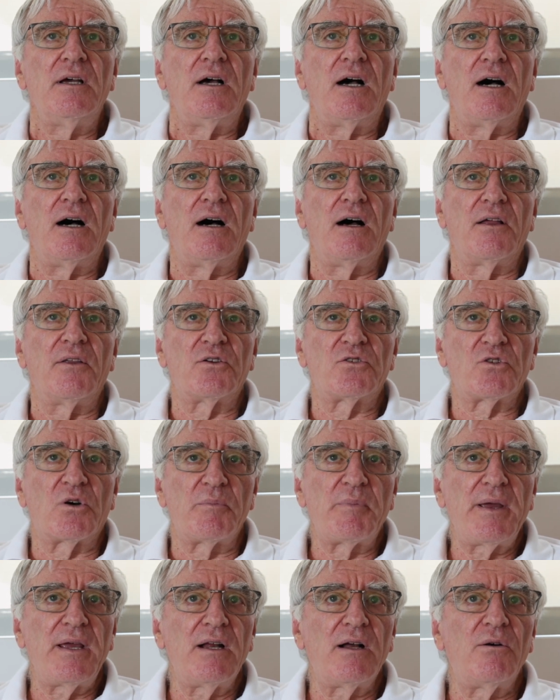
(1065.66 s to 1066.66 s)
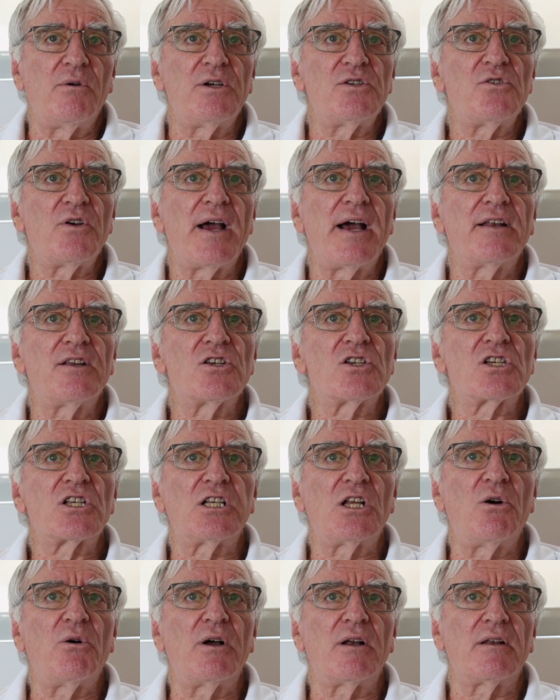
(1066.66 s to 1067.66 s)
the torpedo is you had to
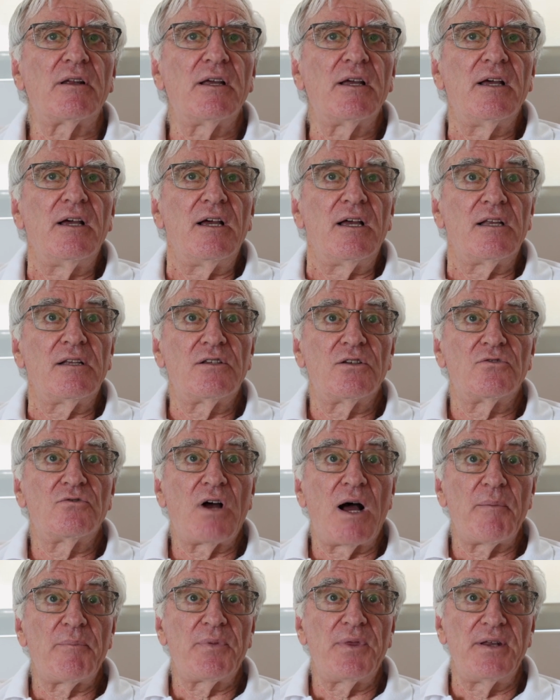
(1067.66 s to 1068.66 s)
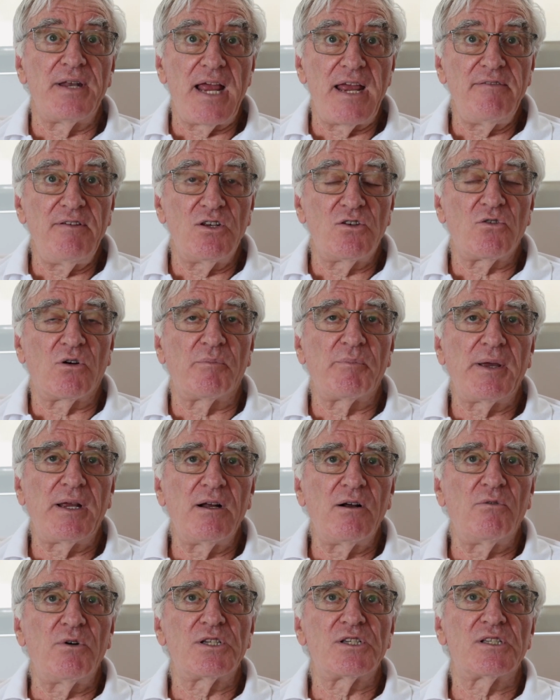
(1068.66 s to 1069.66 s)
slow it to drop the Navy
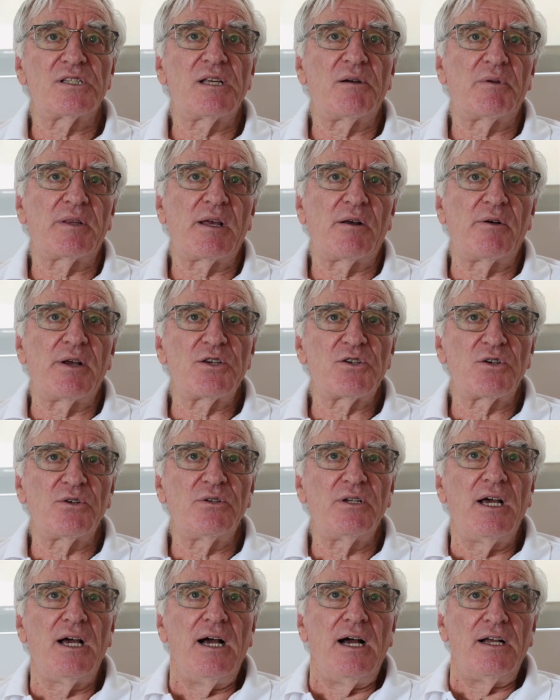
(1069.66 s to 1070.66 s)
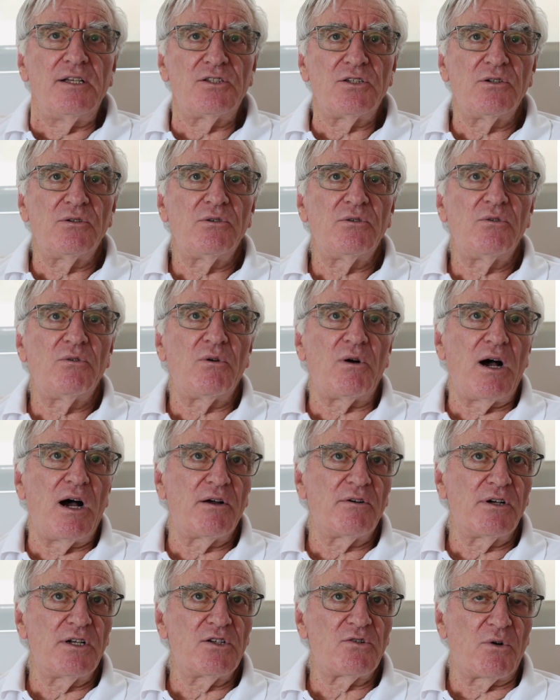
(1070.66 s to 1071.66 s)
torpedo, which is what they were issued, to
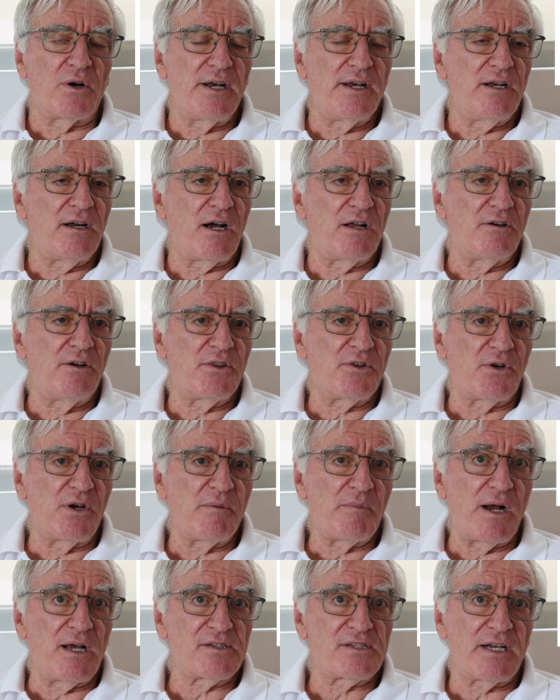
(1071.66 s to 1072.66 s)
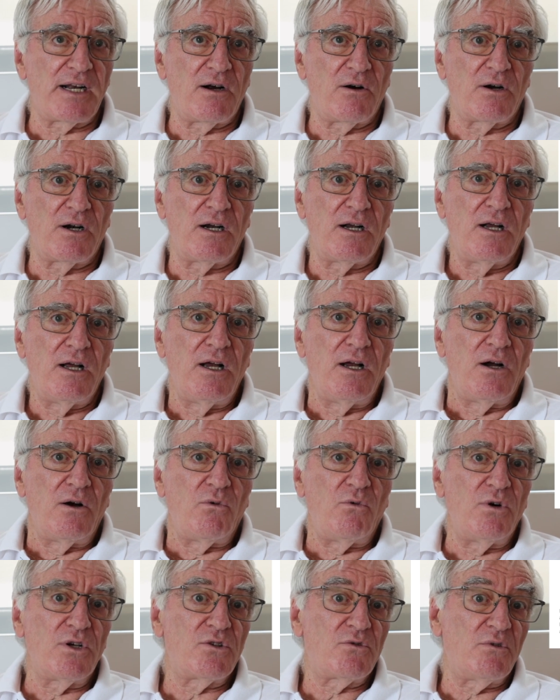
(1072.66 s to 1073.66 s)
120 to 130 miles an hour,
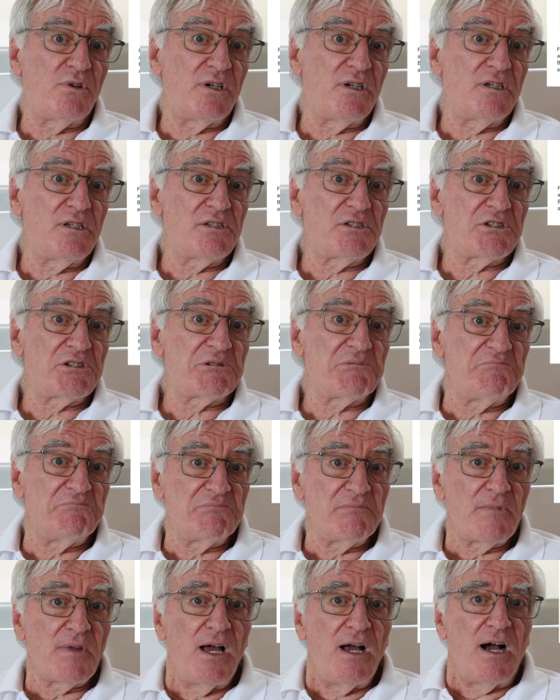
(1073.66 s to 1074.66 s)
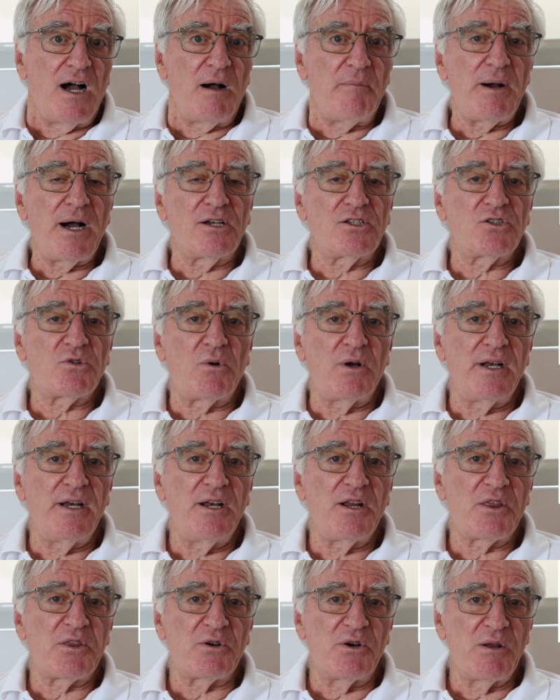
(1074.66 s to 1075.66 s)
which was about
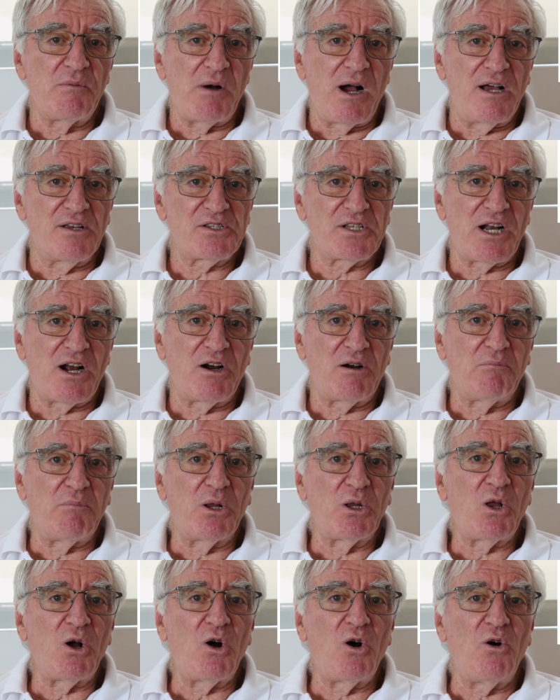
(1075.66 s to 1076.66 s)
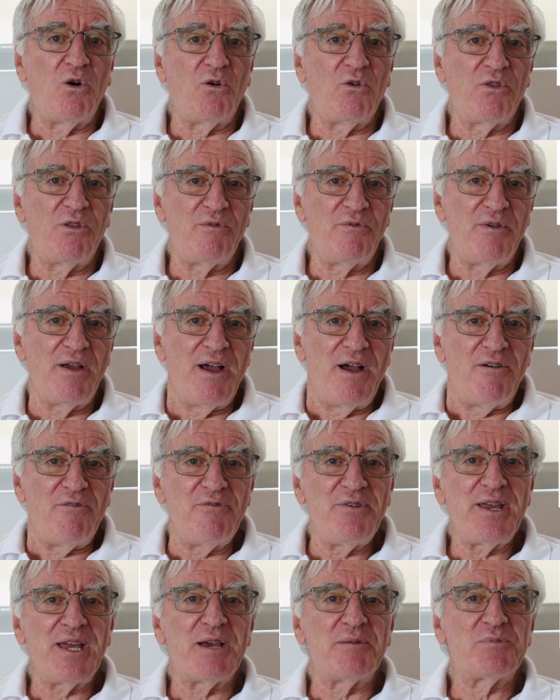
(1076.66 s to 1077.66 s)
20 to 30 miles an hour below the
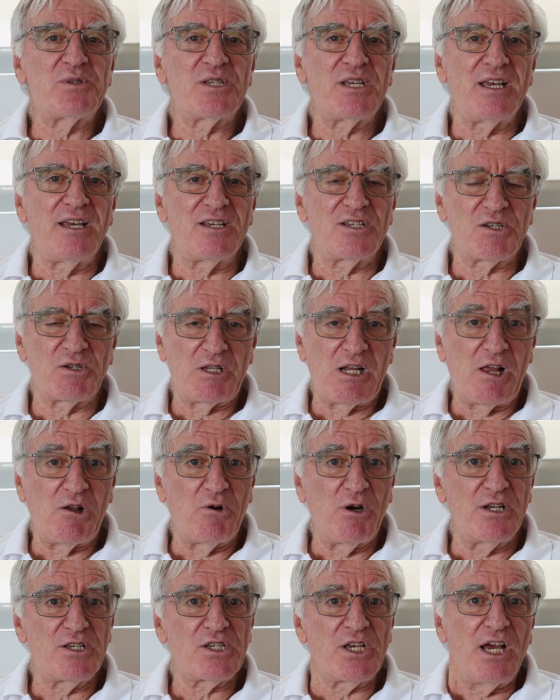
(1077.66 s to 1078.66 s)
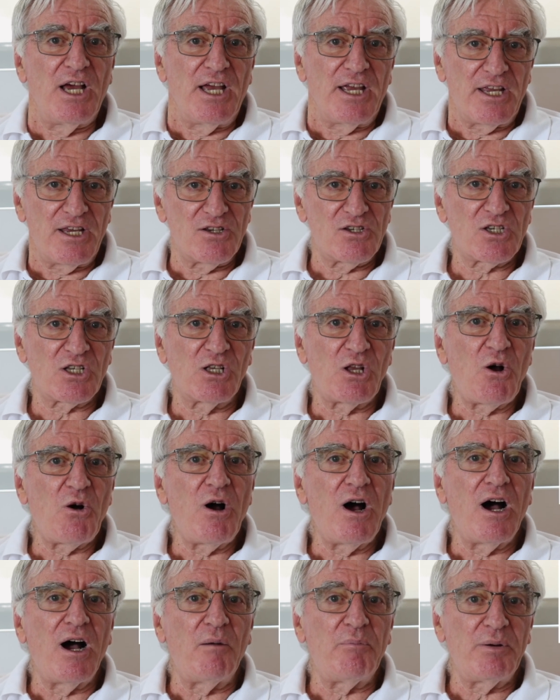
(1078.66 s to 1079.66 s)
VMC. So in other words, you slow
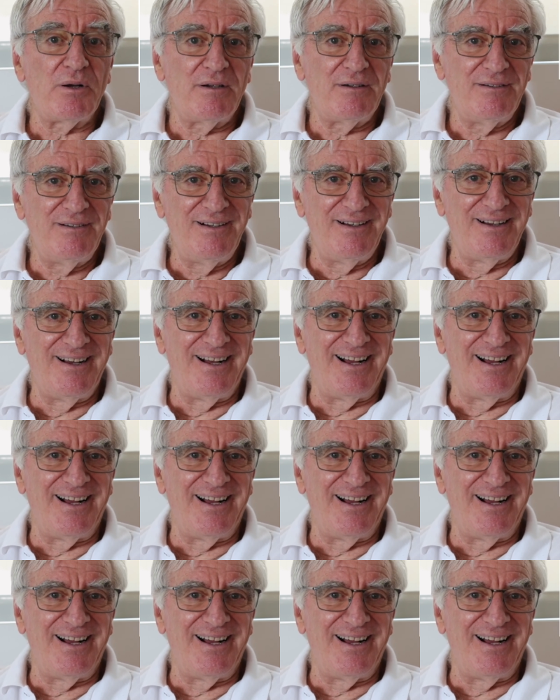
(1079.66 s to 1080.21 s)
up,